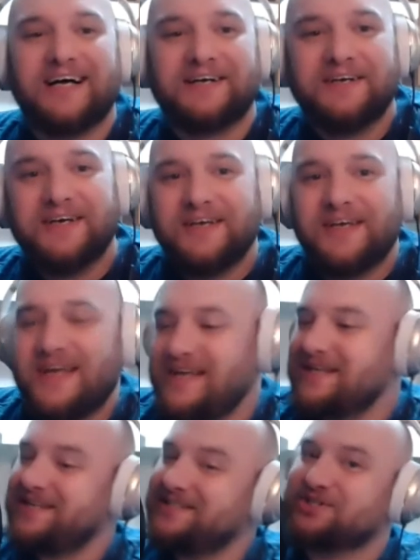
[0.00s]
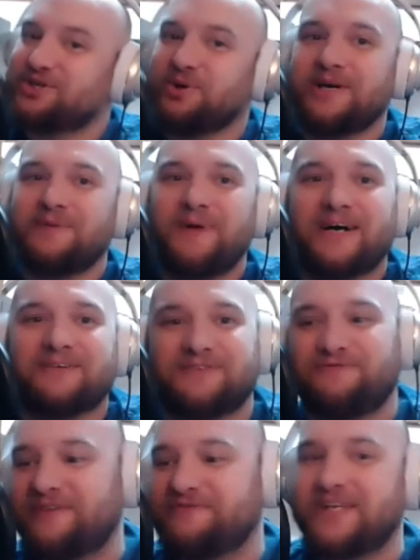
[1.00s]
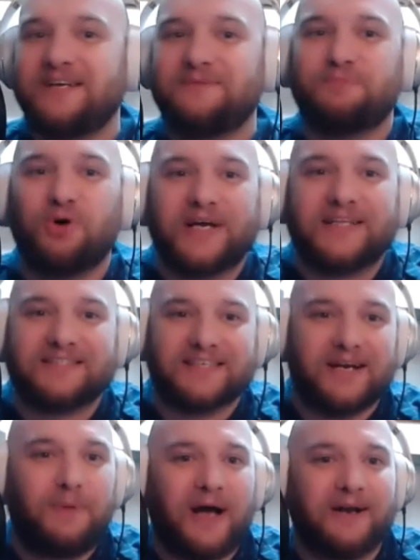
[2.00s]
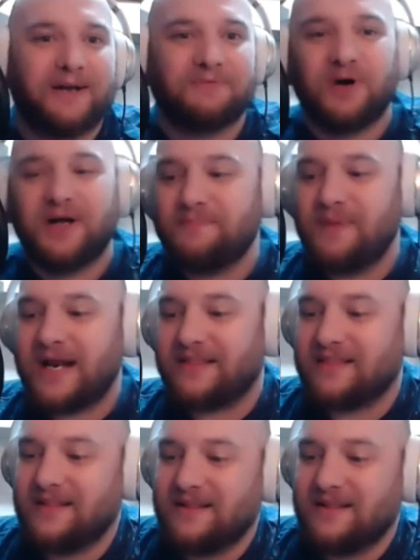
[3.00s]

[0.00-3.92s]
uh, he, he scored about 15 points in about yeah. one minute